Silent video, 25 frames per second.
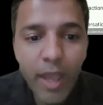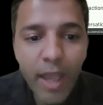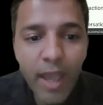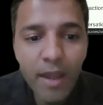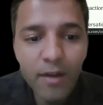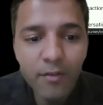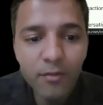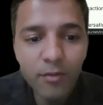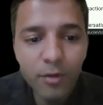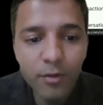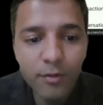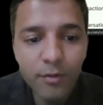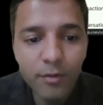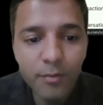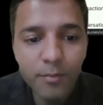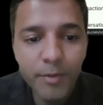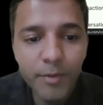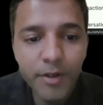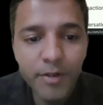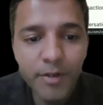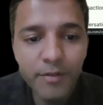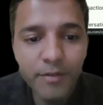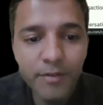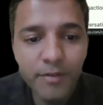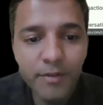Okay, I have also
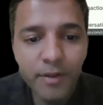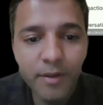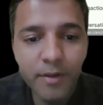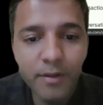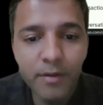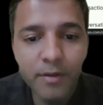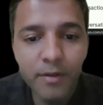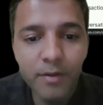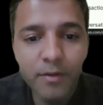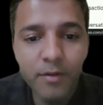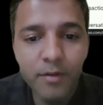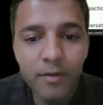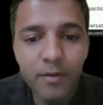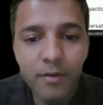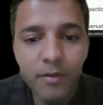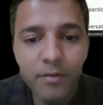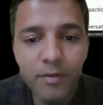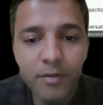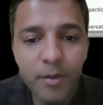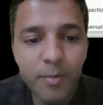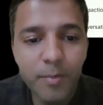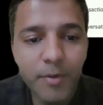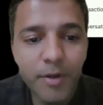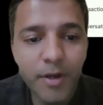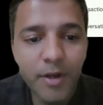built a
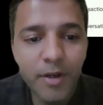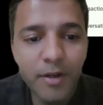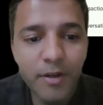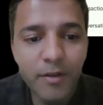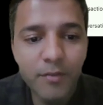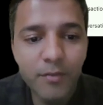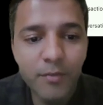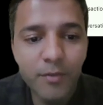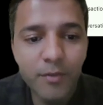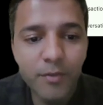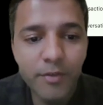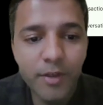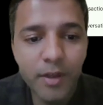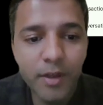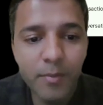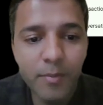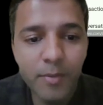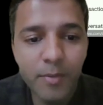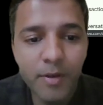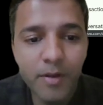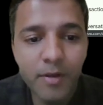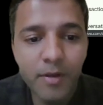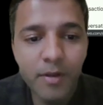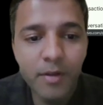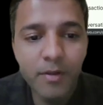separate list for
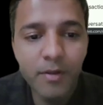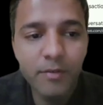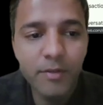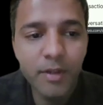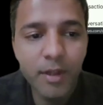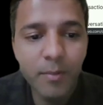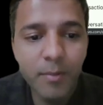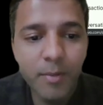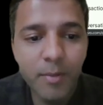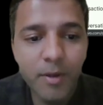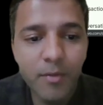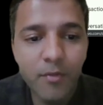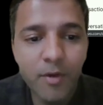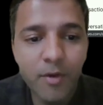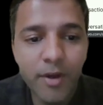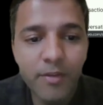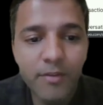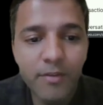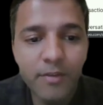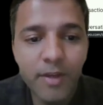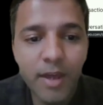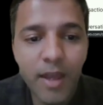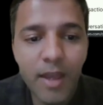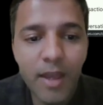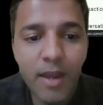segment
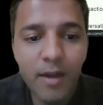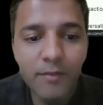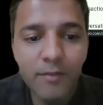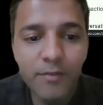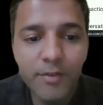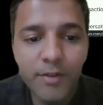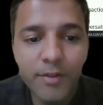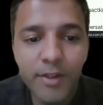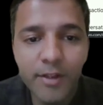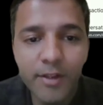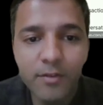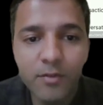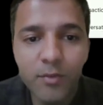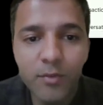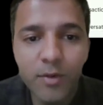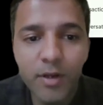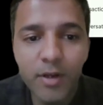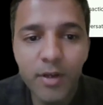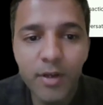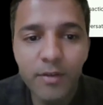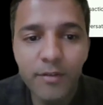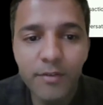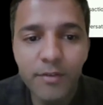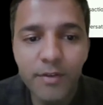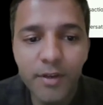wise. I have sales
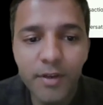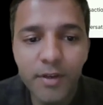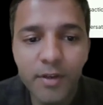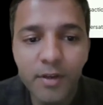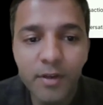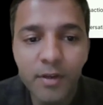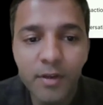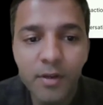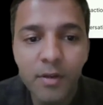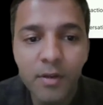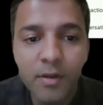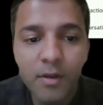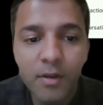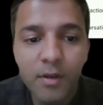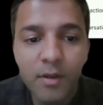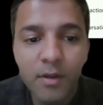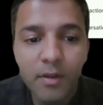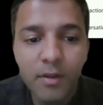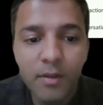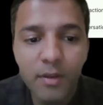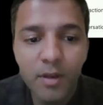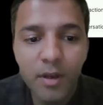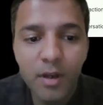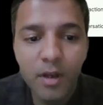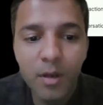one list here.
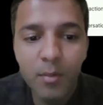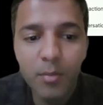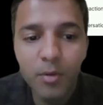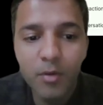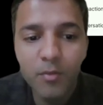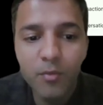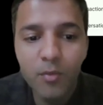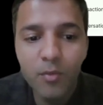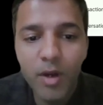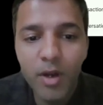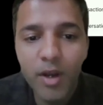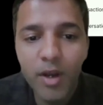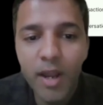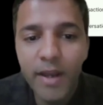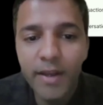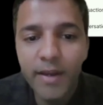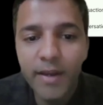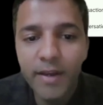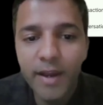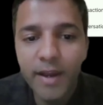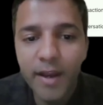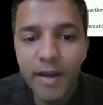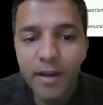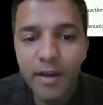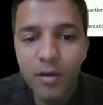There are a couple of
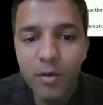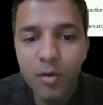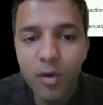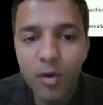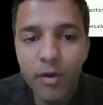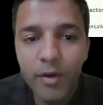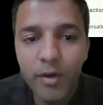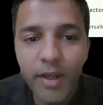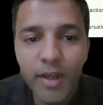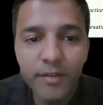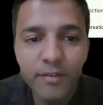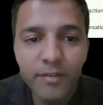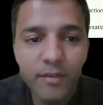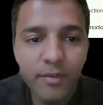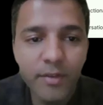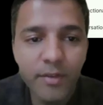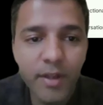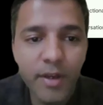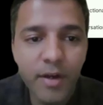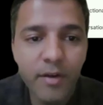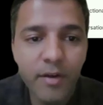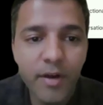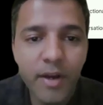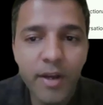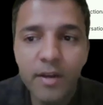199 contacts
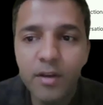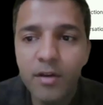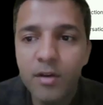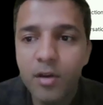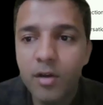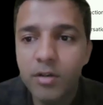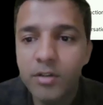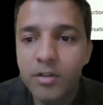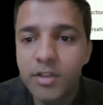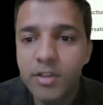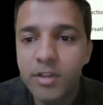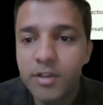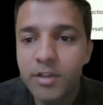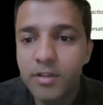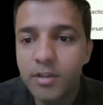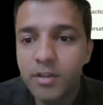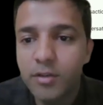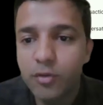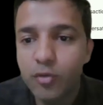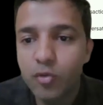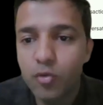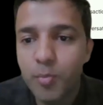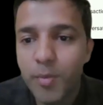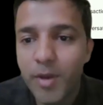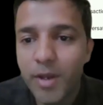in there, right? Not that
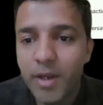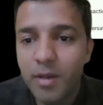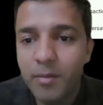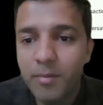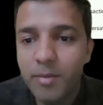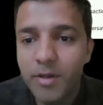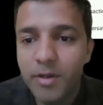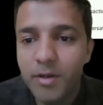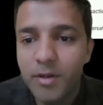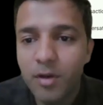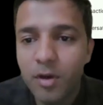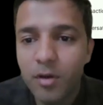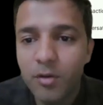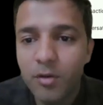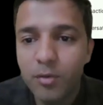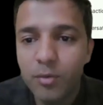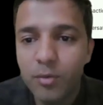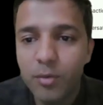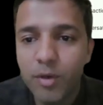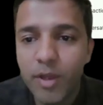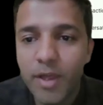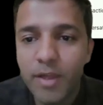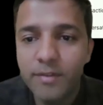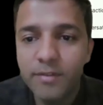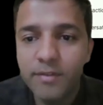too many, but not
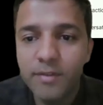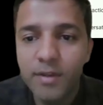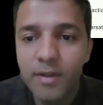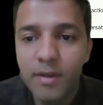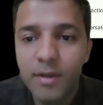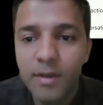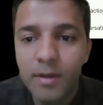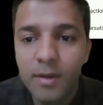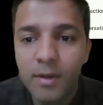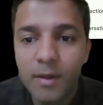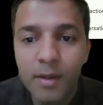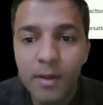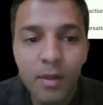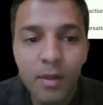too less.